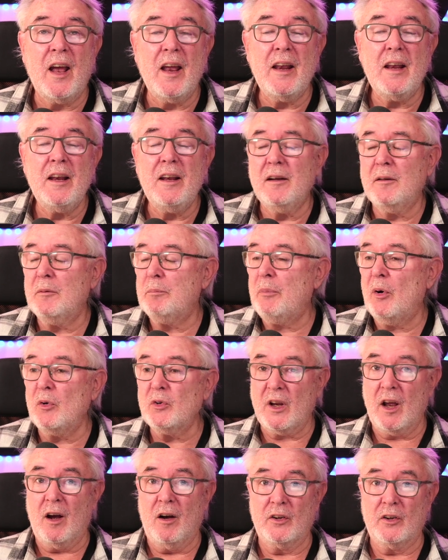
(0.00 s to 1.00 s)
a
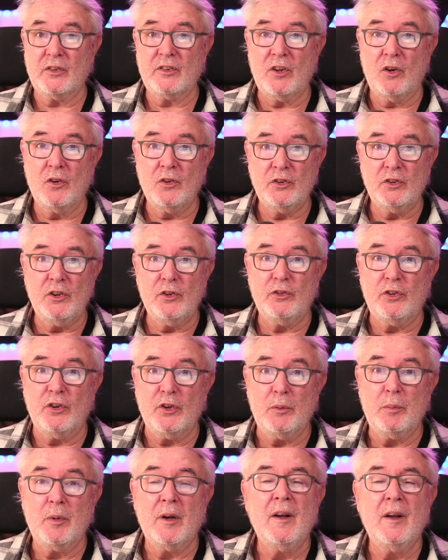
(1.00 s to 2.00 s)
podcast on
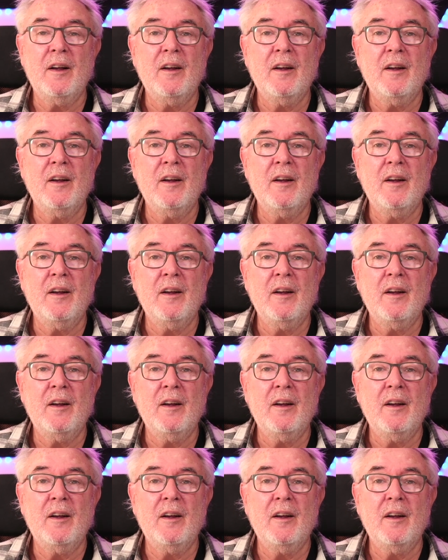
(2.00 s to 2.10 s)
YouTube